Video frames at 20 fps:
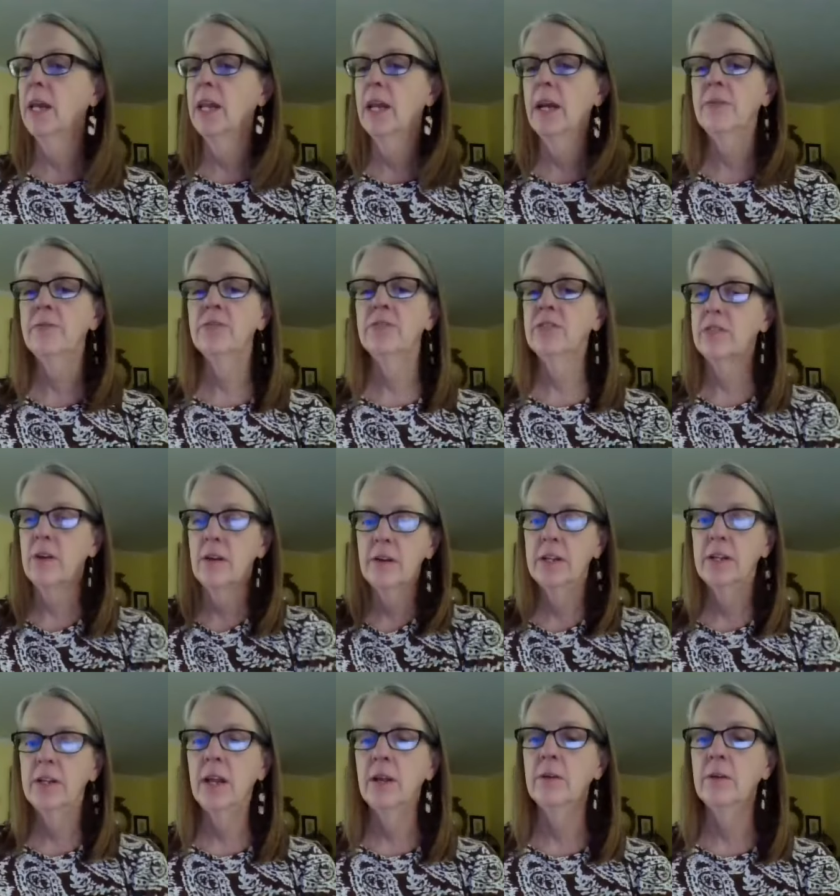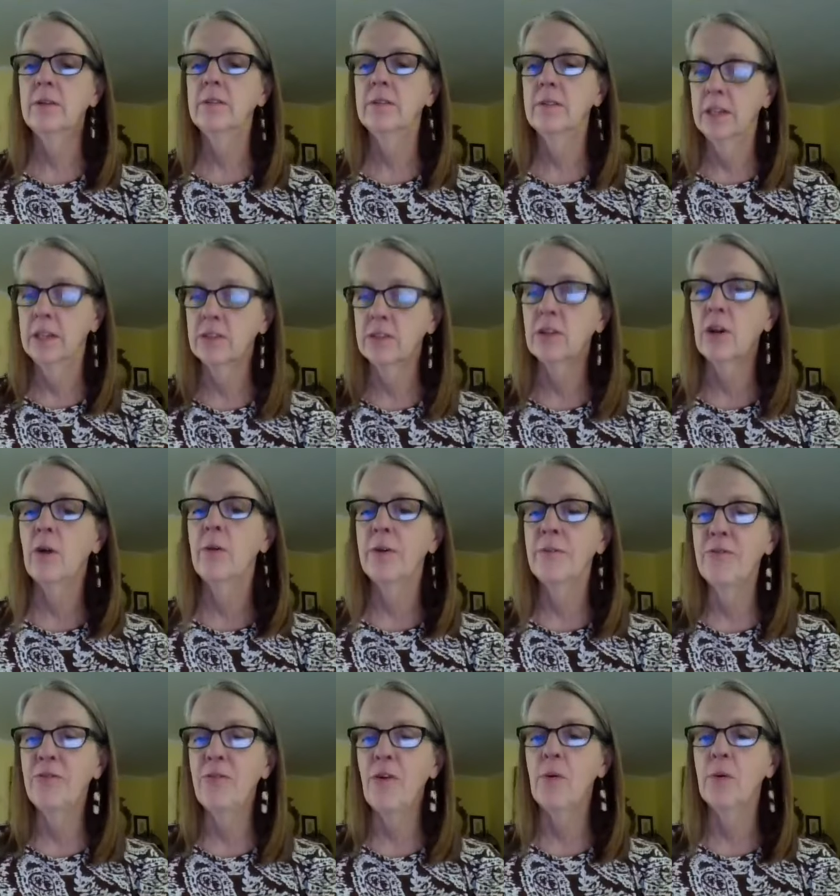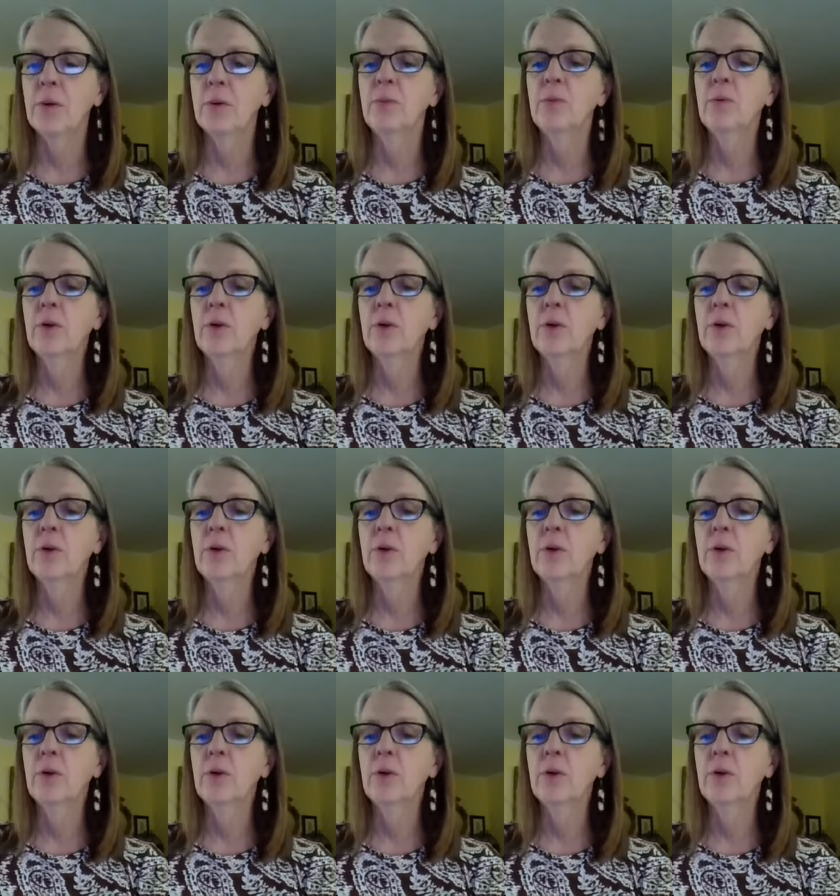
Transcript: and I've started, and it's going forward.